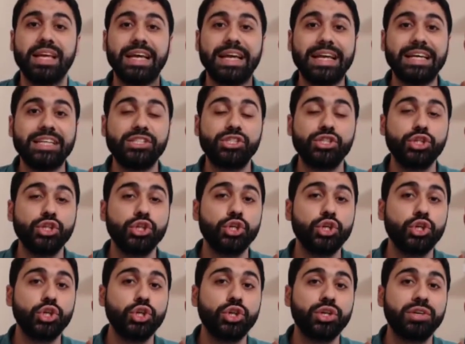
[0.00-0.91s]
Is
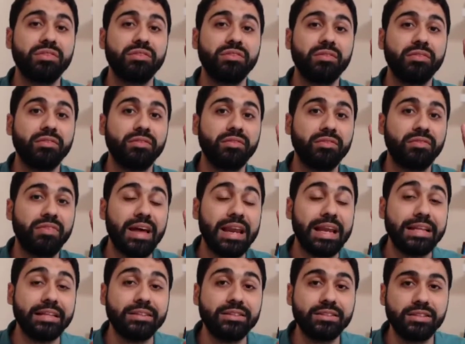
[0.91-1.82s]
your
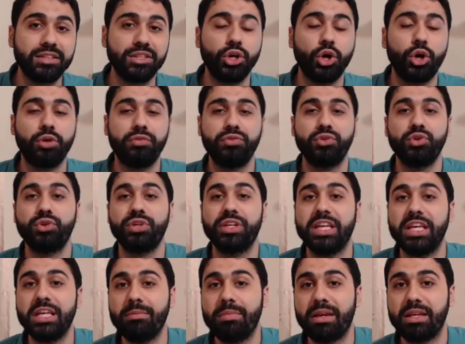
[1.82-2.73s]
validity of your
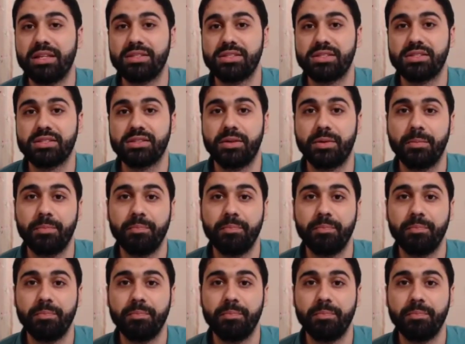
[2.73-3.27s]
emails.